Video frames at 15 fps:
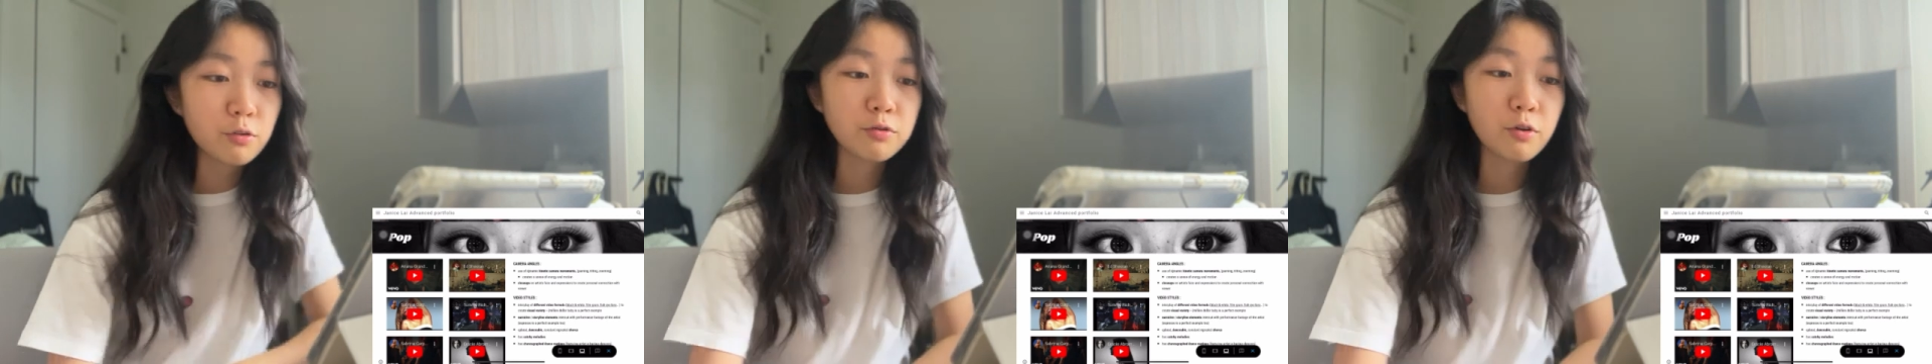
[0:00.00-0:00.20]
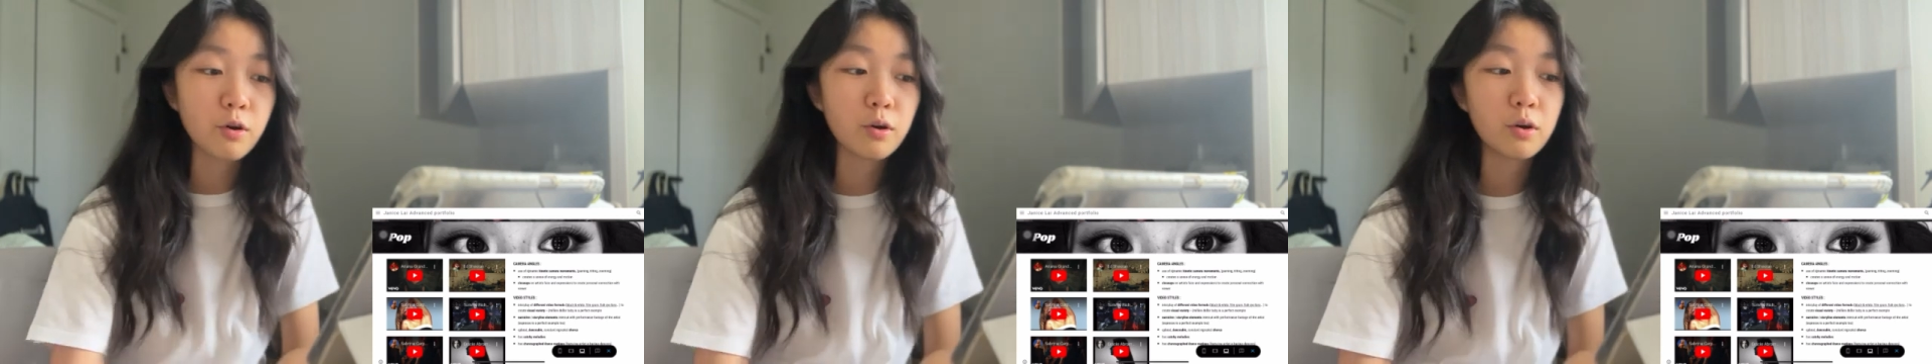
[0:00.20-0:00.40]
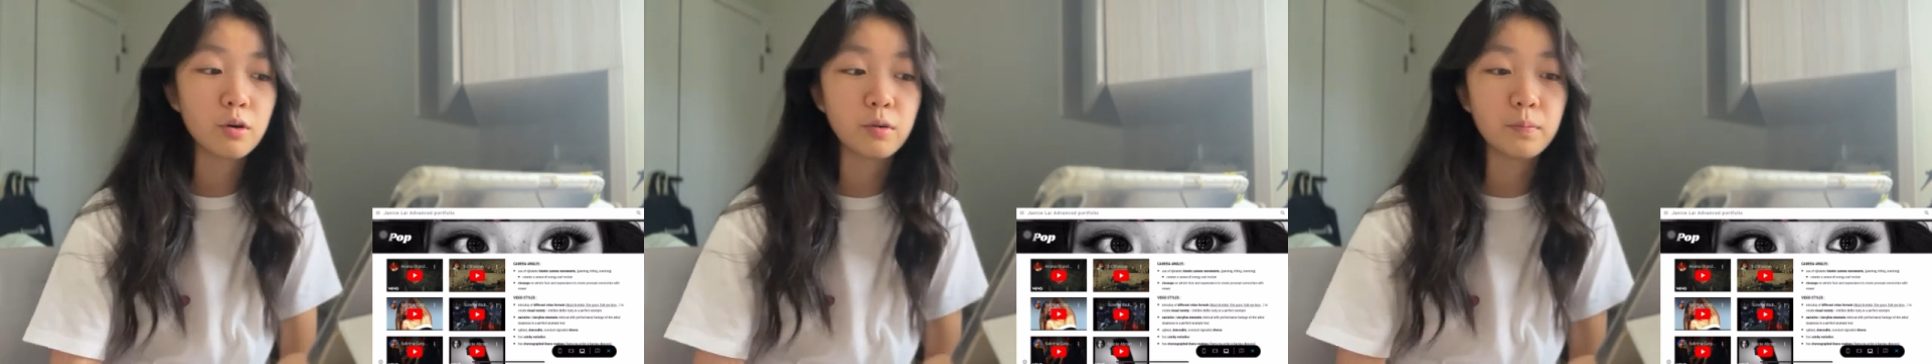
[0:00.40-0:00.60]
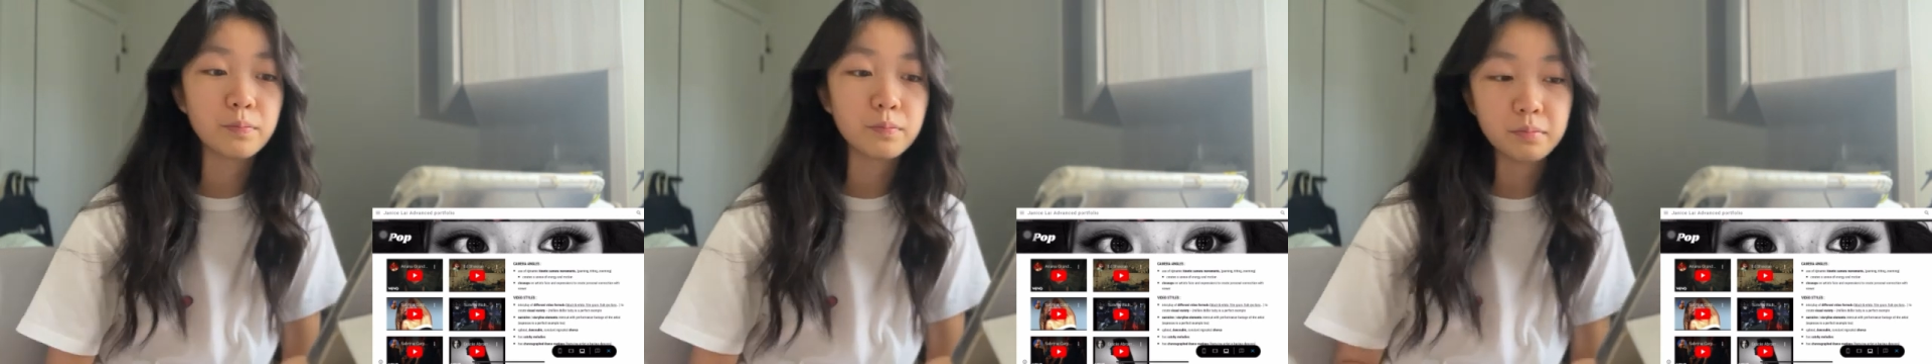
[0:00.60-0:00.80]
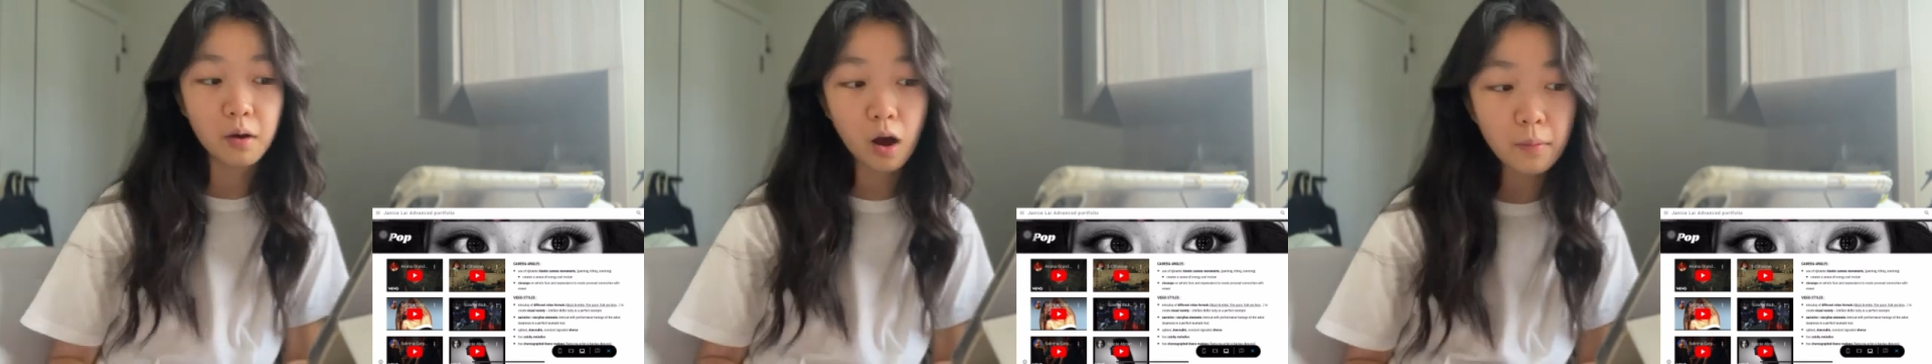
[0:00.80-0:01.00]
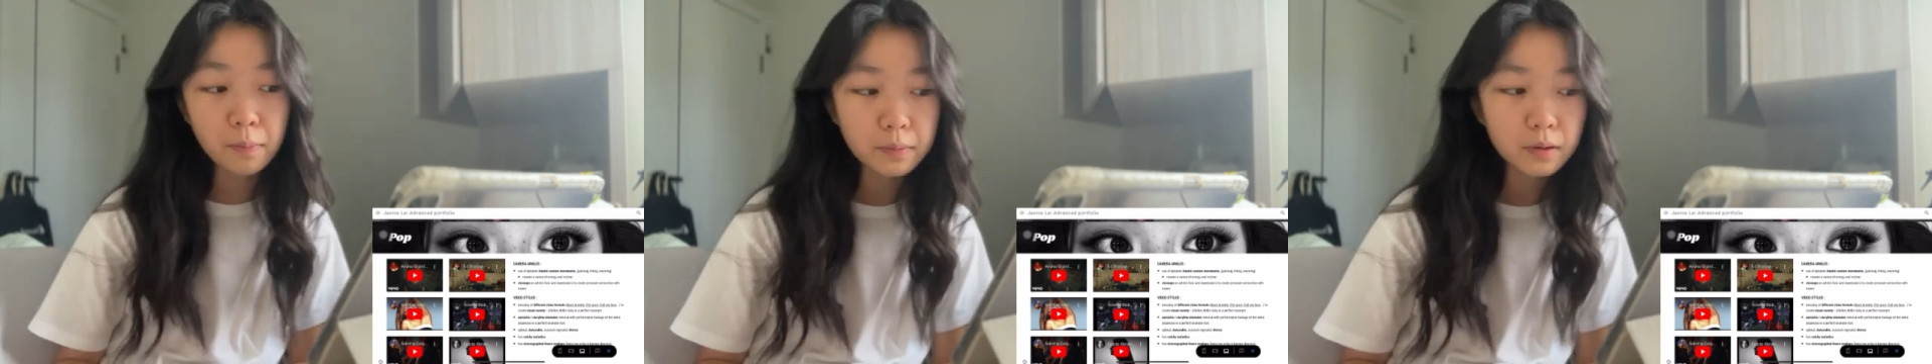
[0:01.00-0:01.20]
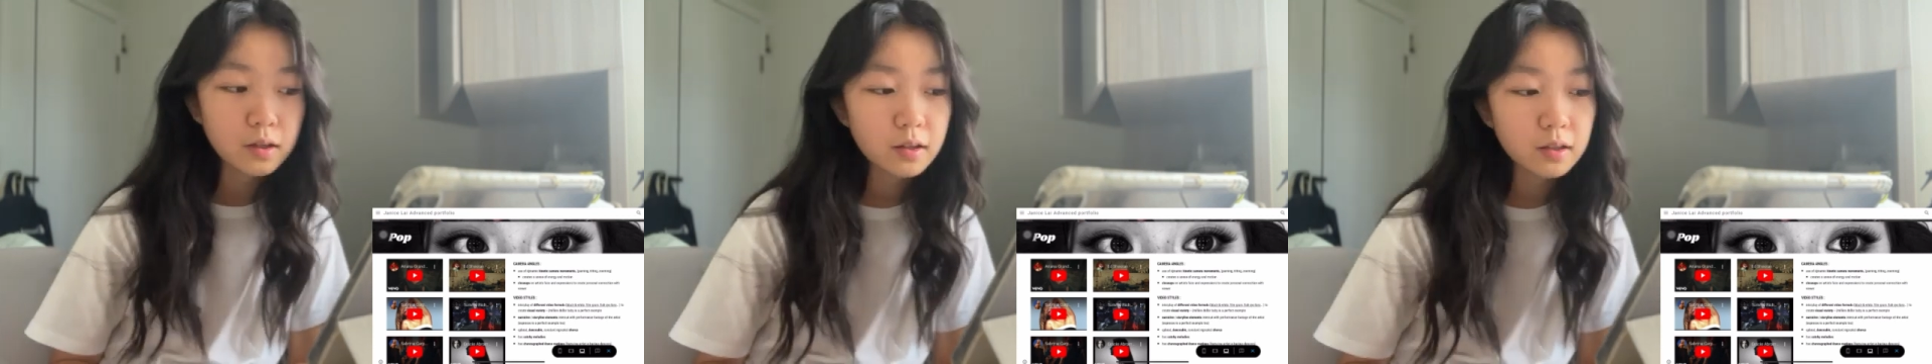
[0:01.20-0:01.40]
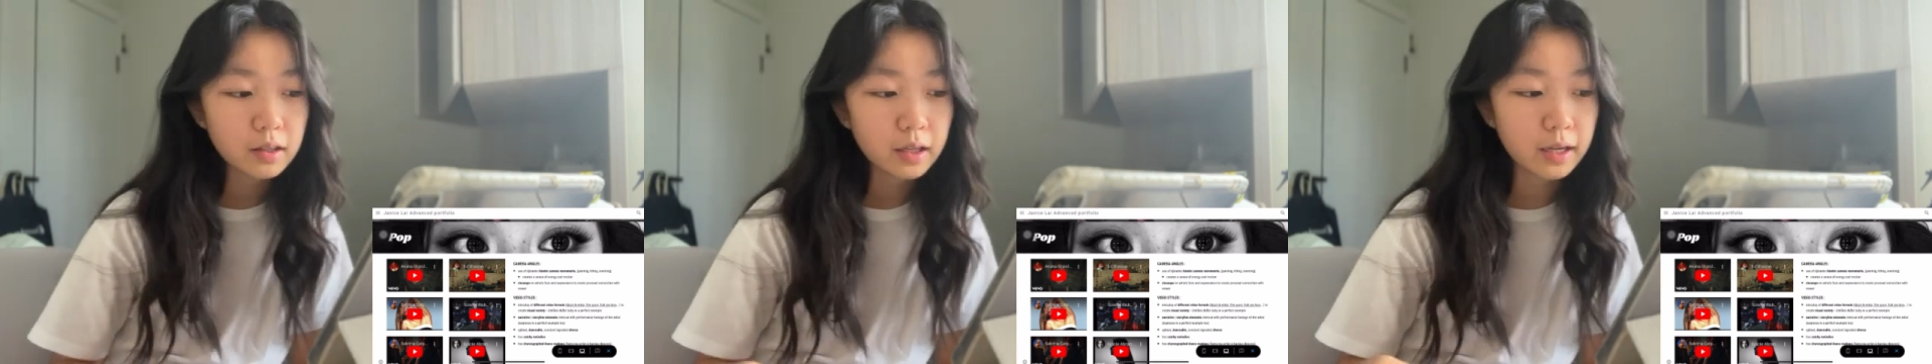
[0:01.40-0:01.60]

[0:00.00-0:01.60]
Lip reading: So for pop,